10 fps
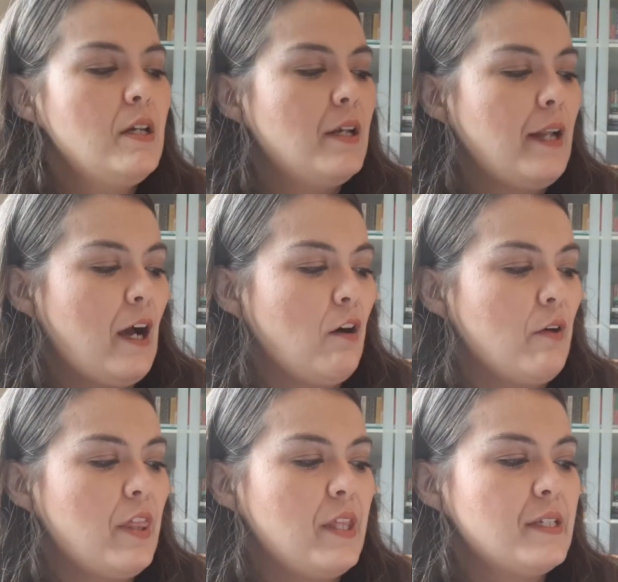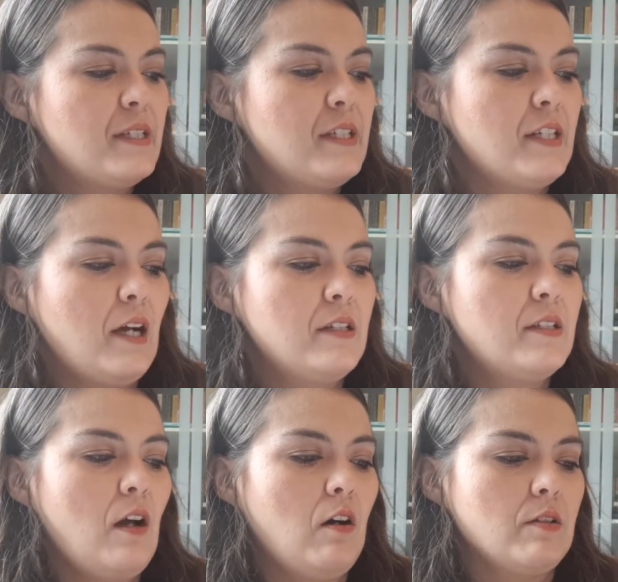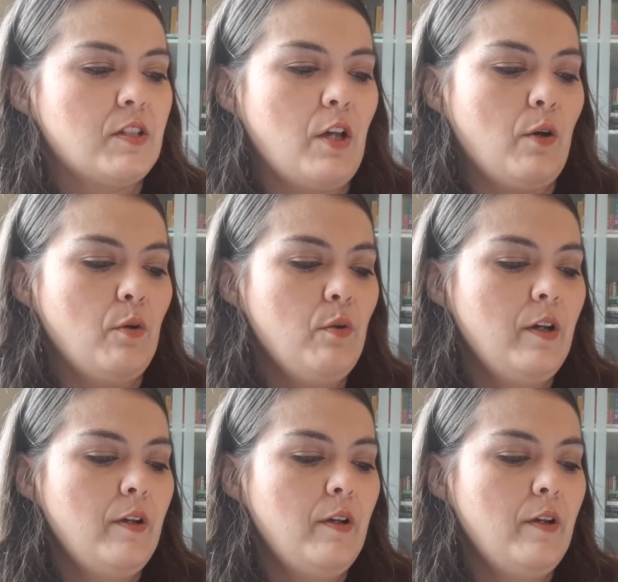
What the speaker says: Now, this does also